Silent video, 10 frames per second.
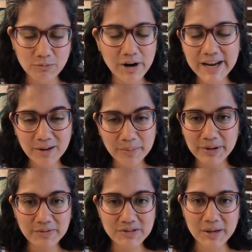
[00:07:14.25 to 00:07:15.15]
write-up
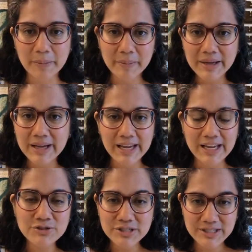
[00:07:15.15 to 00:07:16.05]
of some
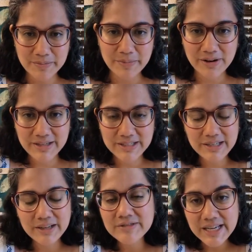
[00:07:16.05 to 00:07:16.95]
interesting part
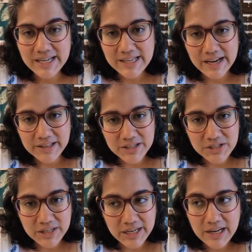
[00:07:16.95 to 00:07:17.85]
of textile
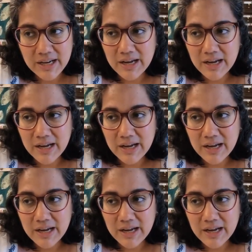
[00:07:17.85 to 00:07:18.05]
history.